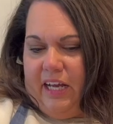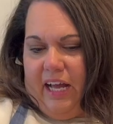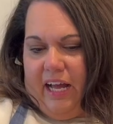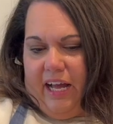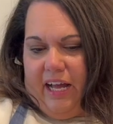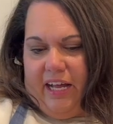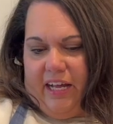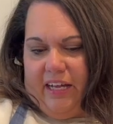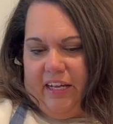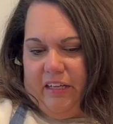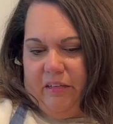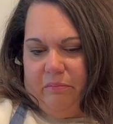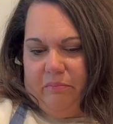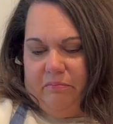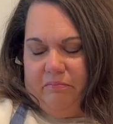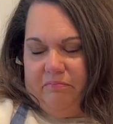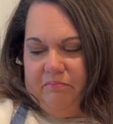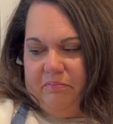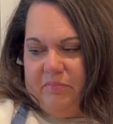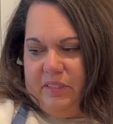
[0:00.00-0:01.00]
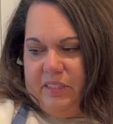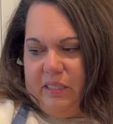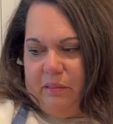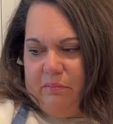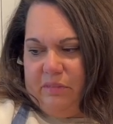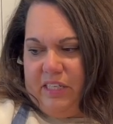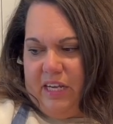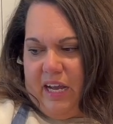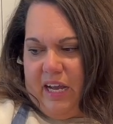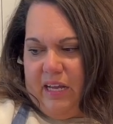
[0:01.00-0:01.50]

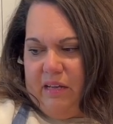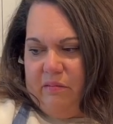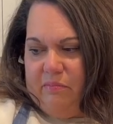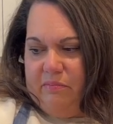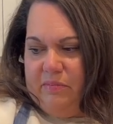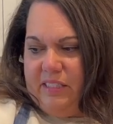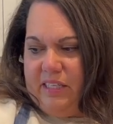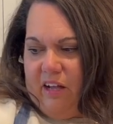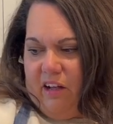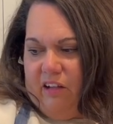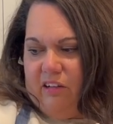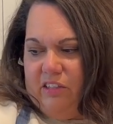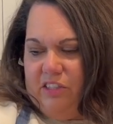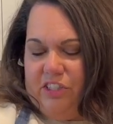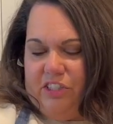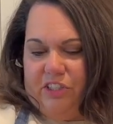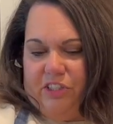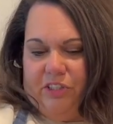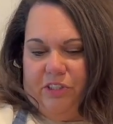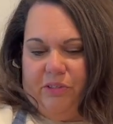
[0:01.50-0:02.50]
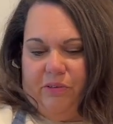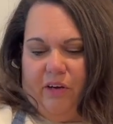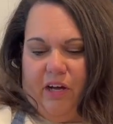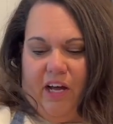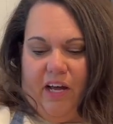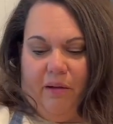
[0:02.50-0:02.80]
Sometimes I'll do